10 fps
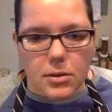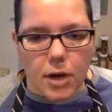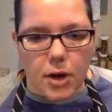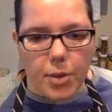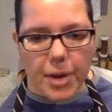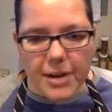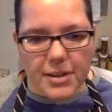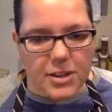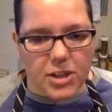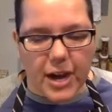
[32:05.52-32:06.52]
I'll go back to
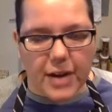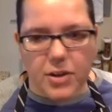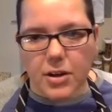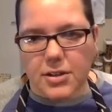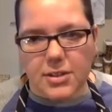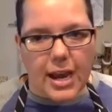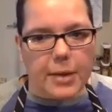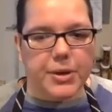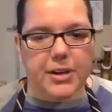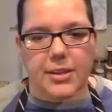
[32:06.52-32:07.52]
the chat. You can
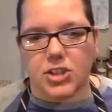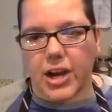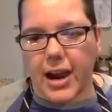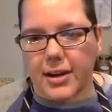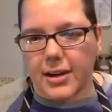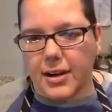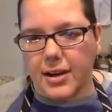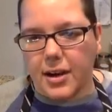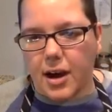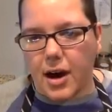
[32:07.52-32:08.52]
type it in the chat
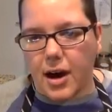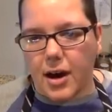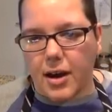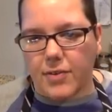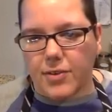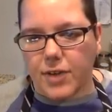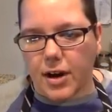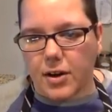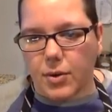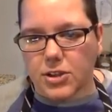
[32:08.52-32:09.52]
if you've
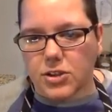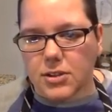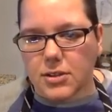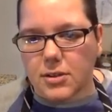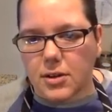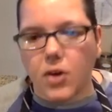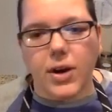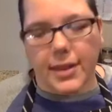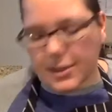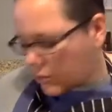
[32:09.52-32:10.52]
got a question.
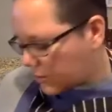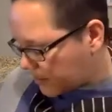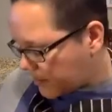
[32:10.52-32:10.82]
Okay, that's all.